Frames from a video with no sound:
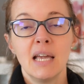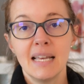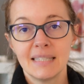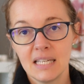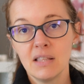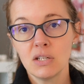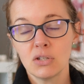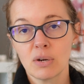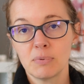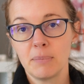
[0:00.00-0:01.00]
It's in the
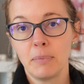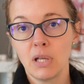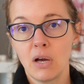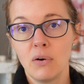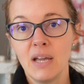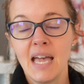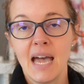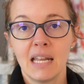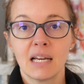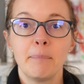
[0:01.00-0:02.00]
description below,
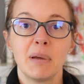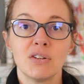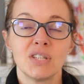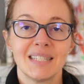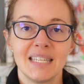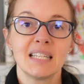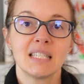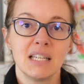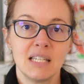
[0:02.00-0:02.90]
and it compares 6